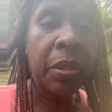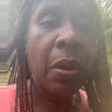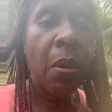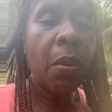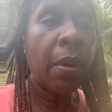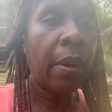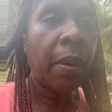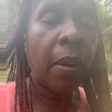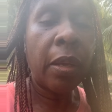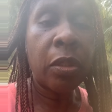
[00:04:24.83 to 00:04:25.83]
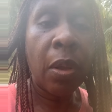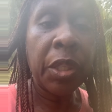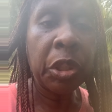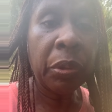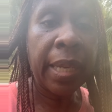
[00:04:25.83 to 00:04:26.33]
so, or as
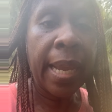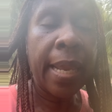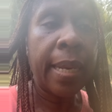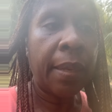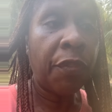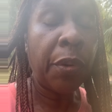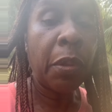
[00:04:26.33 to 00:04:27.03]
long as you can, for